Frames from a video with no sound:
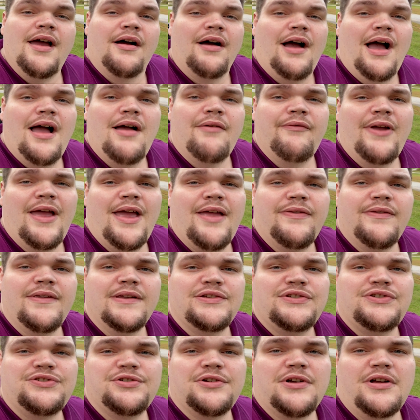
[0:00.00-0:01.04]
I've had this
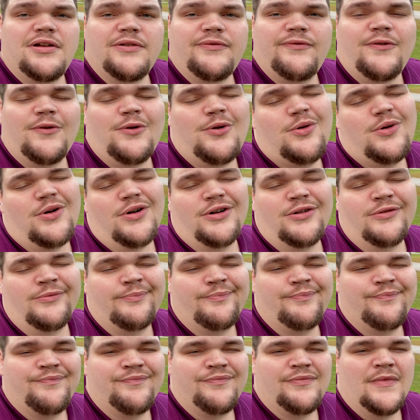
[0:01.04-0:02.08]
truck for
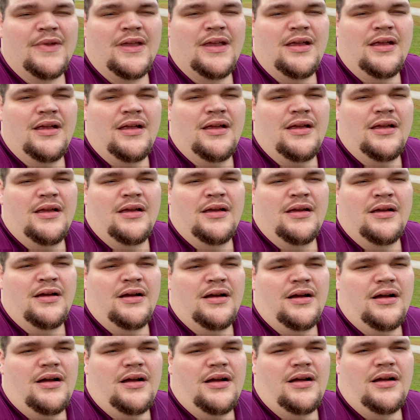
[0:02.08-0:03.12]

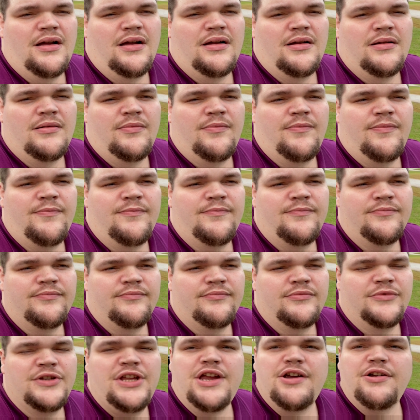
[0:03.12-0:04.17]
a
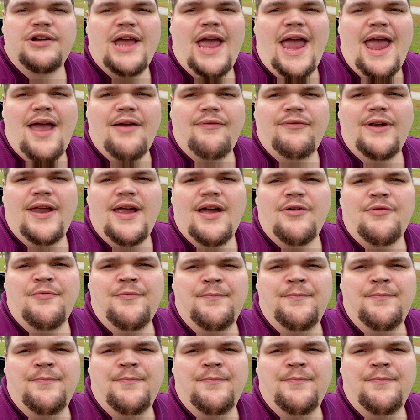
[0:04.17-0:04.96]
year and a half now.